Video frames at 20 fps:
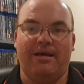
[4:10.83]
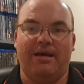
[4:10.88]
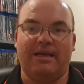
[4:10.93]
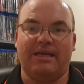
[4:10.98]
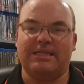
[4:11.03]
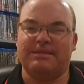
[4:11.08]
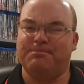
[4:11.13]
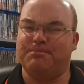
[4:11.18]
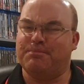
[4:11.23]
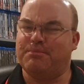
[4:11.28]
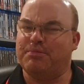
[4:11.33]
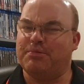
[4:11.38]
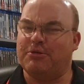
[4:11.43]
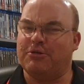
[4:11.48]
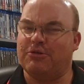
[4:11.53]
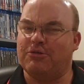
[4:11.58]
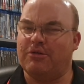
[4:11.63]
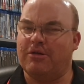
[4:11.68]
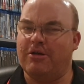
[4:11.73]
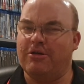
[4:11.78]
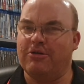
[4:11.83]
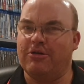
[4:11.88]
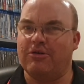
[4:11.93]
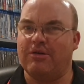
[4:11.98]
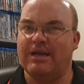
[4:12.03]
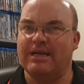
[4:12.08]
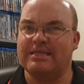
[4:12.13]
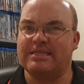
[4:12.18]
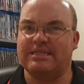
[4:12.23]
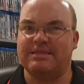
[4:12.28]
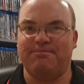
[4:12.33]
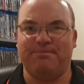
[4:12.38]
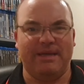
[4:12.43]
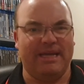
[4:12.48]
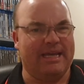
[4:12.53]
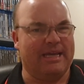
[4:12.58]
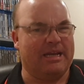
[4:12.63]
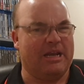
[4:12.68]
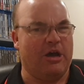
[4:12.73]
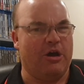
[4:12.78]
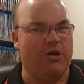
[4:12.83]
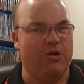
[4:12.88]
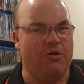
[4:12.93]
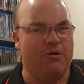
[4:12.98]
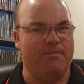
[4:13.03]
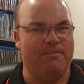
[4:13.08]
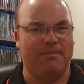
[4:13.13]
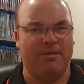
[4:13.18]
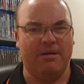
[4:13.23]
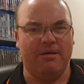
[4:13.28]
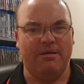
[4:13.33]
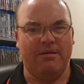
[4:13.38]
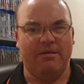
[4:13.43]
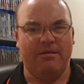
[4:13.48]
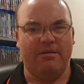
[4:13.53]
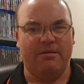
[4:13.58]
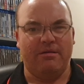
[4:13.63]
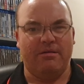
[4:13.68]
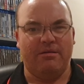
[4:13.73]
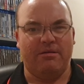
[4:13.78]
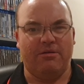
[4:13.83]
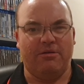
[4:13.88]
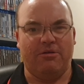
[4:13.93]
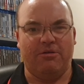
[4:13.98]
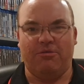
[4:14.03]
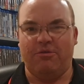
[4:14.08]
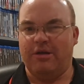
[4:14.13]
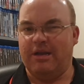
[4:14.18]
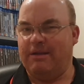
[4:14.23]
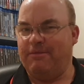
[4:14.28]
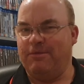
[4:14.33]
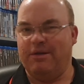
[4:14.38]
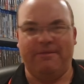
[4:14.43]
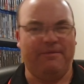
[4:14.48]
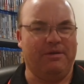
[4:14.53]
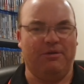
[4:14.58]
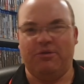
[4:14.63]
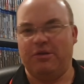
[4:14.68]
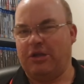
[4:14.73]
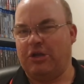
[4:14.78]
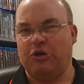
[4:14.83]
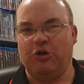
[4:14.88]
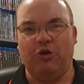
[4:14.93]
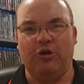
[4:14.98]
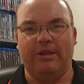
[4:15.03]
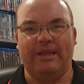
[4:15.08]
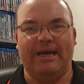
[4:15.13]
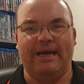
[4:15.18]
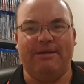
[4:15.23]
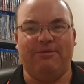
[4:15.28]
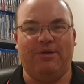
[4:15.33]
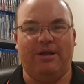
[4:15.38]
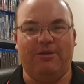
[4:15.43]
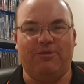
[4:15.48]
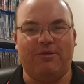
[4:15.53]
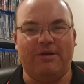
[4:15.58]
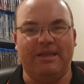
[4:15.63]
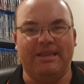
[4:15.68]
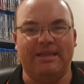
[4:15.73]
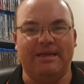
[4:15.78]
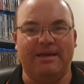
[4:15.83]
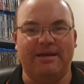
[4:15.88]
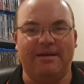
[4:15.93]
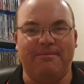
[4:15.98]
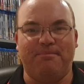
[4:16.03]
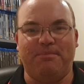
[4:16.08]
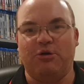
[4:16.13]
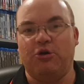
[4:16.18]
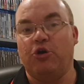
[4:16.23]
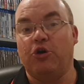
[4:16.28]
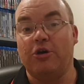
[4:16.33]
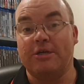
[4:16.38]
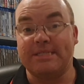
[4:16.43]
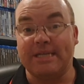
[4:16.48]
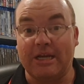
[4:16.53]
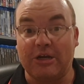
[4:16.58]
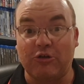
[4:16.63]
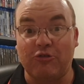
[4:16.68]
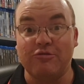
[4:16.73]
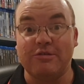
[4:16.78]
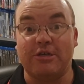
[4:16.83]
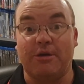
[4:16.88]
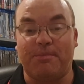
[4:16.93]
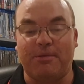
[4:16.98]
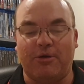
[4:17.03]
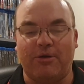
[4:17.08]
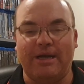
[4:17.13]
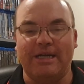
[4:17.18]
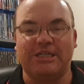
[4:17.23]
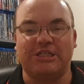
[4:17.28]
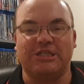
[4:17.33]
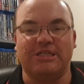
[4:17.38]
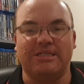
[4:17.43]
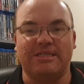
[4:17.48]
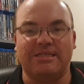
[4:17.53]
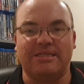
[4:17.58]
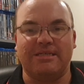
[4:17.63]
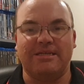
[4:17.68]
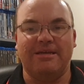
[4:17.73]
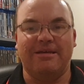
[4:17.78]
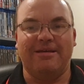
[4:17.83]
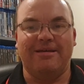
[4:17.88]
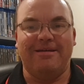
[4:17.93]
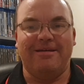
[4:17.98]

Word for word: I guess, progress, being at home, or whatever you want to call that while we're in the pause and cruise operations,